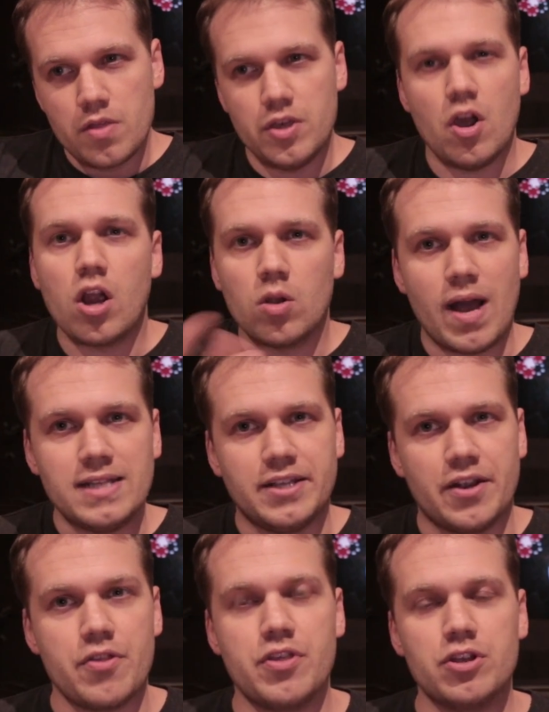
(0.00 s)
the ROI is
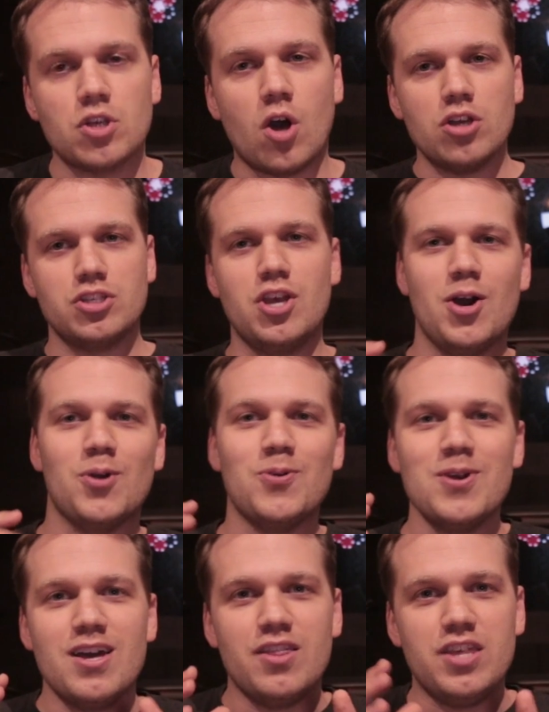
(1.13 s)
there. There's also
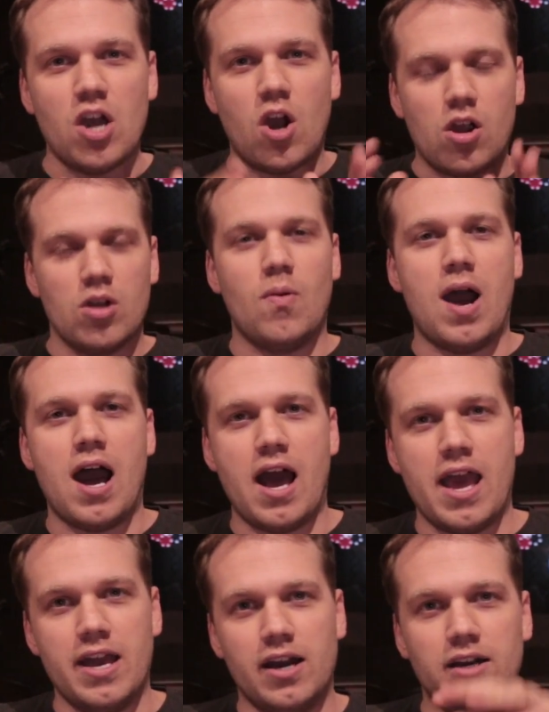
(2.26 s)
the
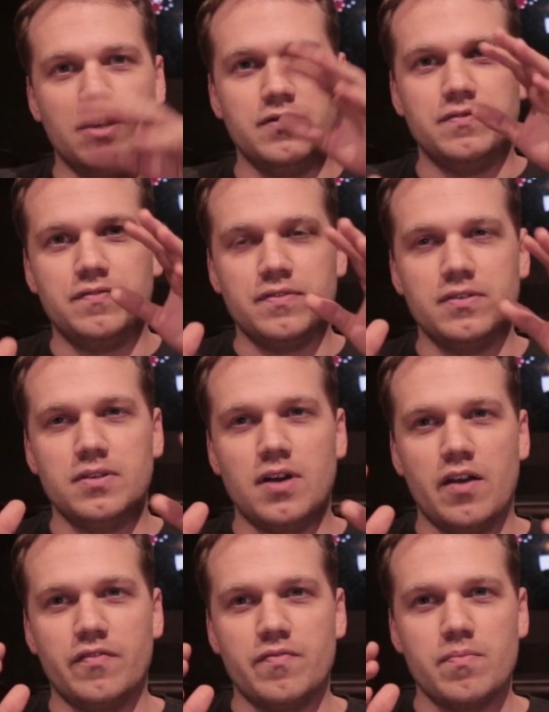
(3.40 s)
ROI of
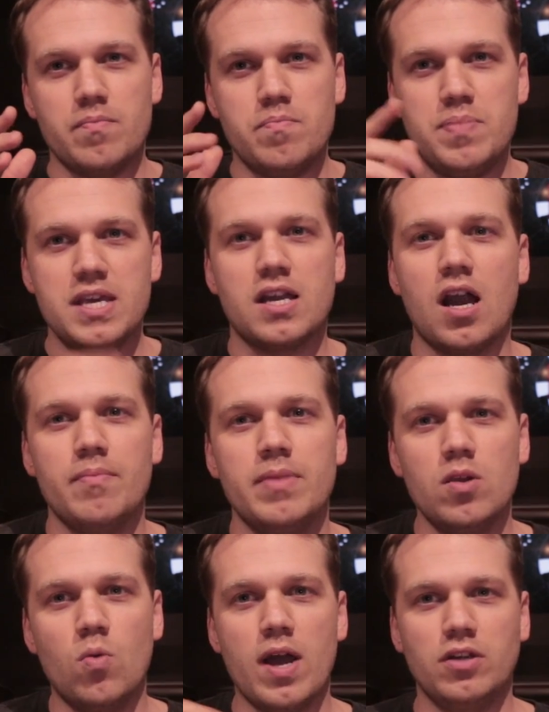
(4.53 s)

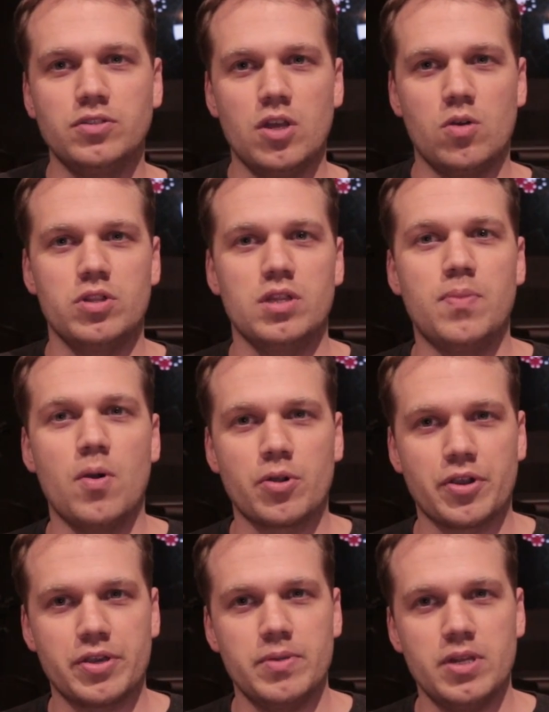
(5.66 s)
becoming well known in the poker
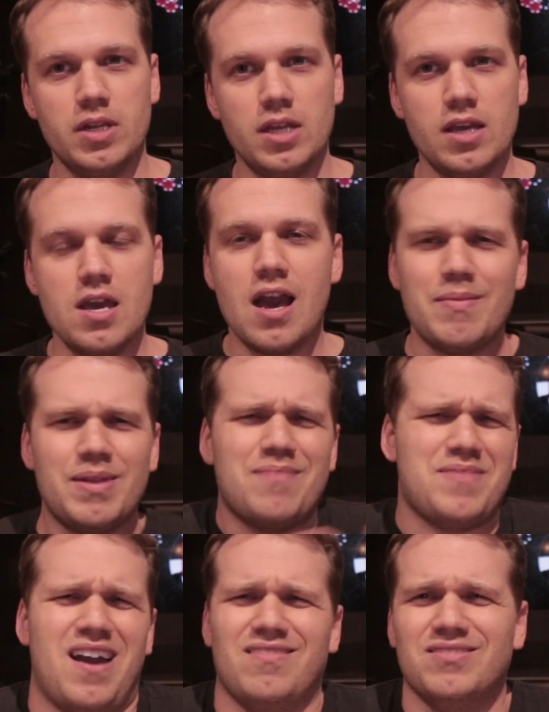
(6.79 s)
community. I mean,
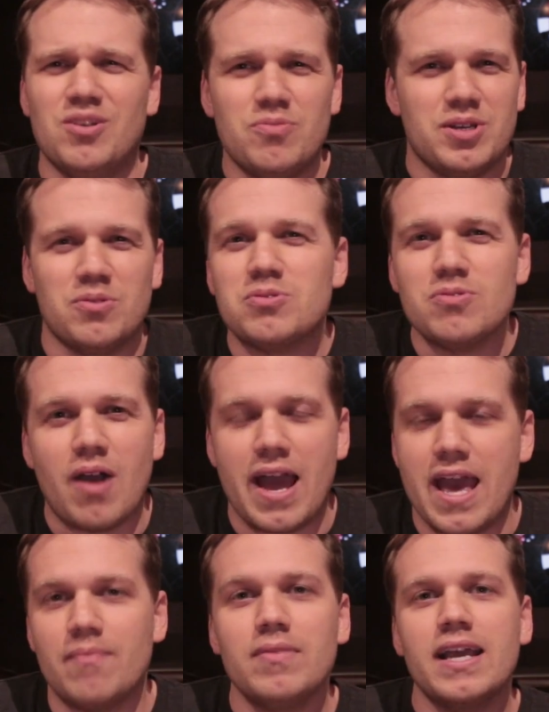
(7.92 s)
no one knows who I
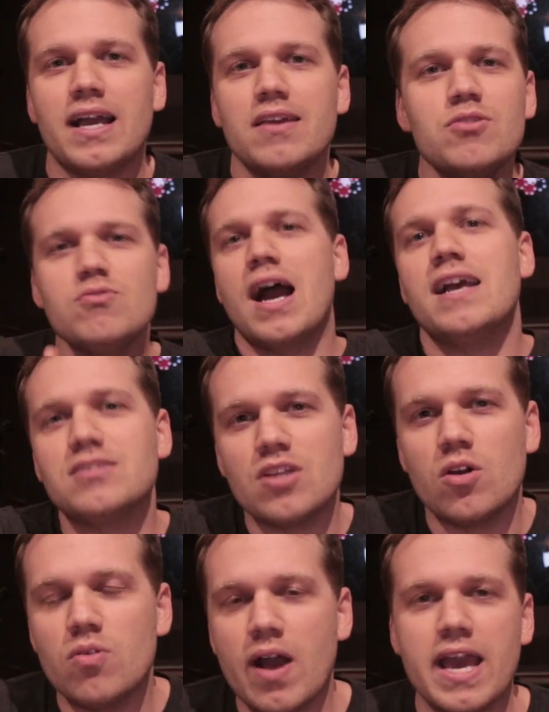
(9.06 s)
am. Like, you guys
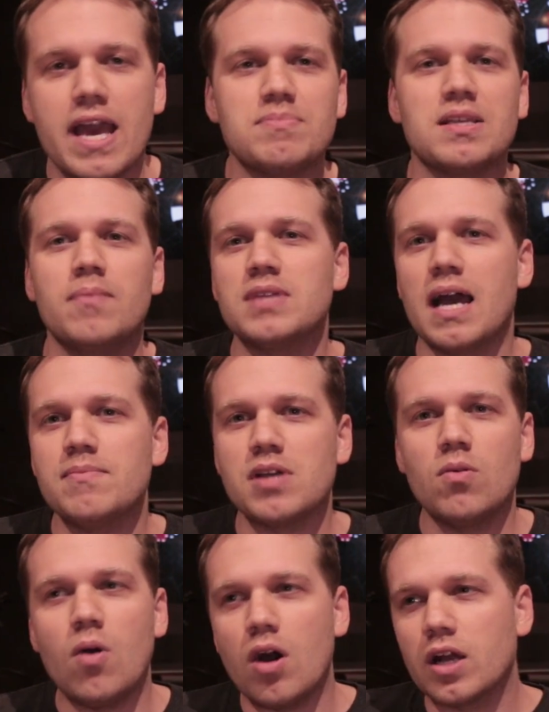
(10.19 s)
know who I am. Sometimes I'll
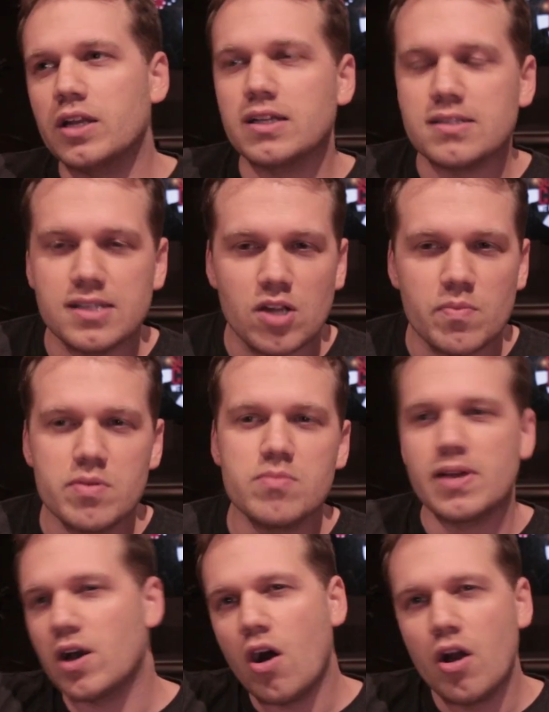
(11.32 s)
walk in a casino and people will be
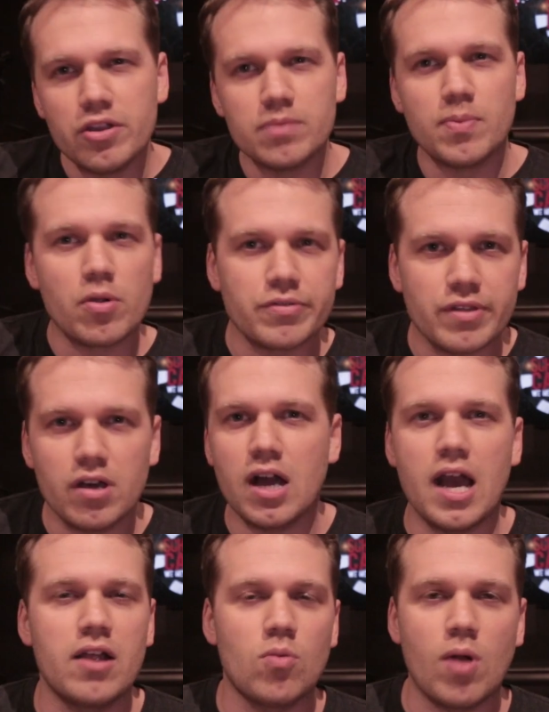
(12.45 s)
like, oh, you're the Poker Tell
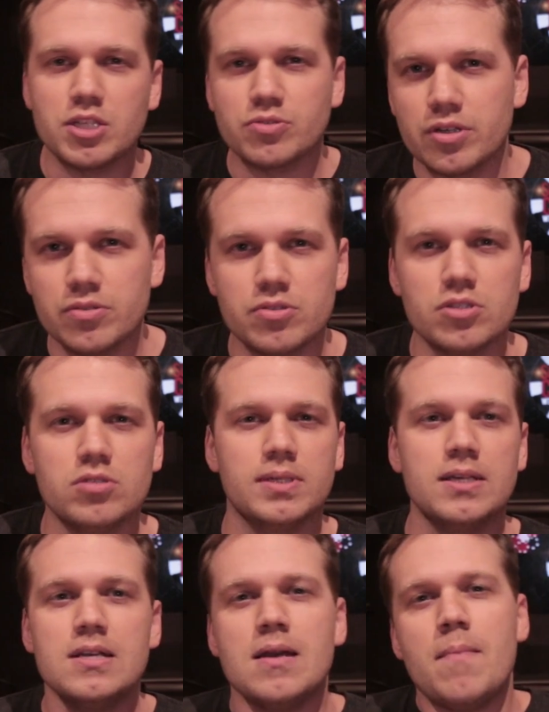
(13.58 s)
guy, or watch you on YouTube.
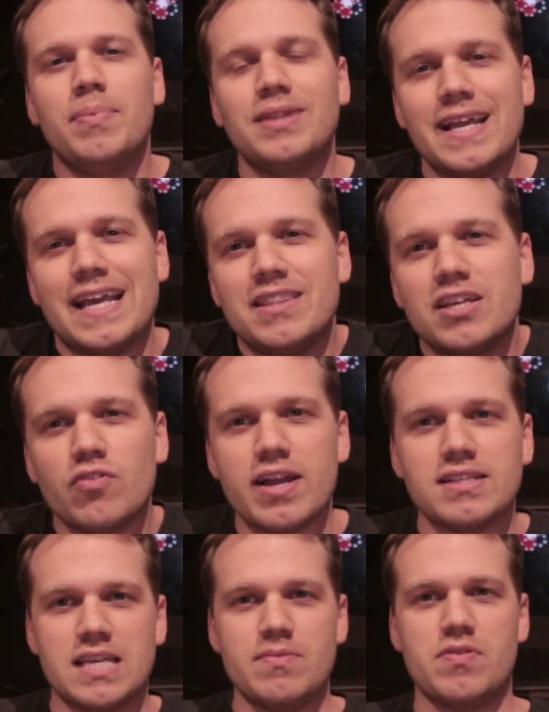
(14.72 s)
But like, in the
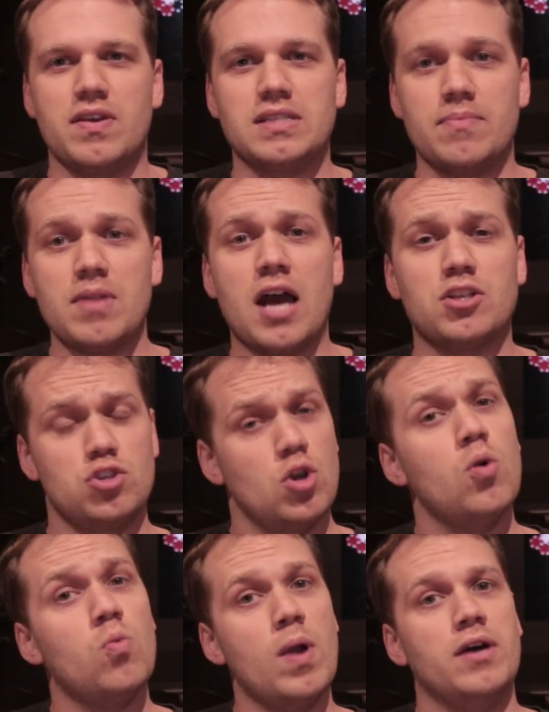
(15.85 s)
grand scheme of things, I'm not
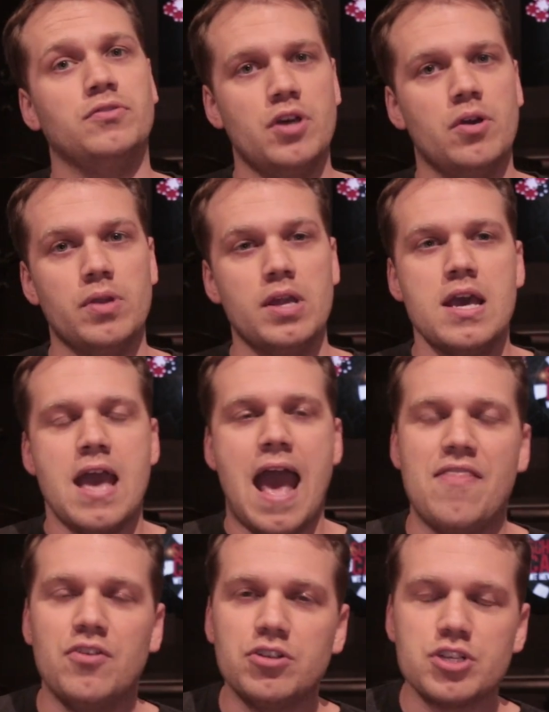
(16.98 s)
so well known.
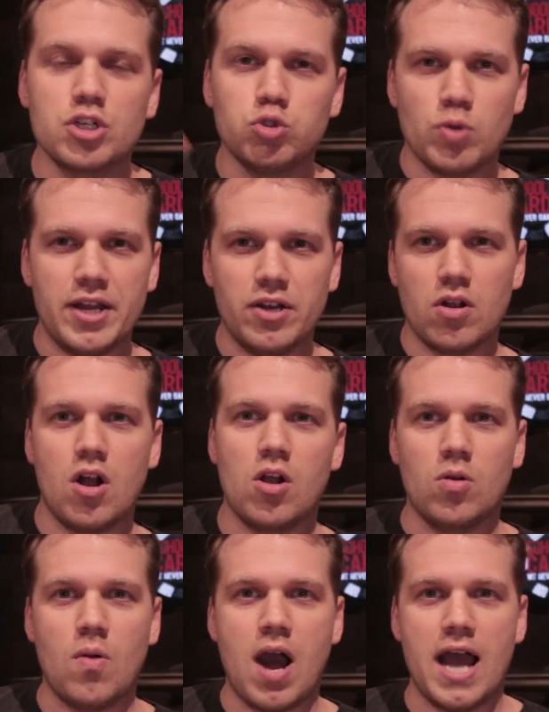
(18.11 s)
And there's a greater
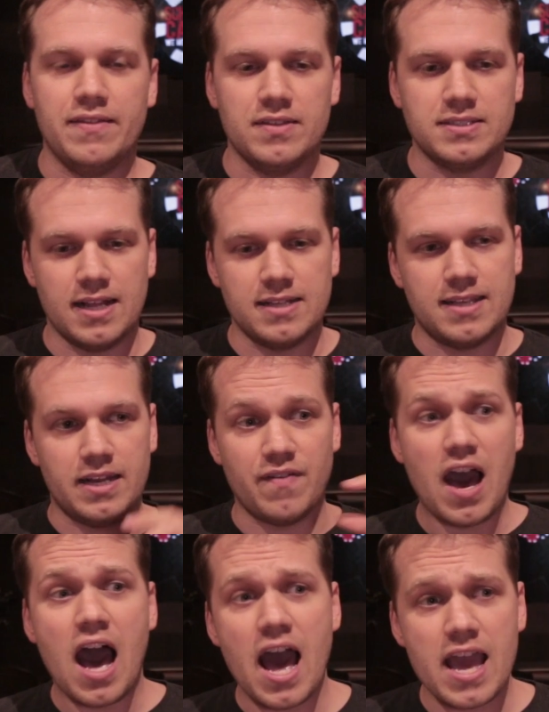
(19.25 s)
ROI in the sense that if
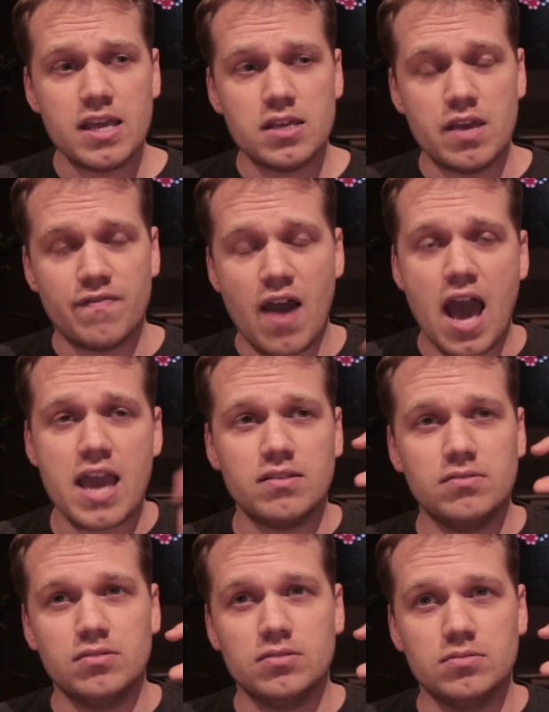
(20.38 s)
I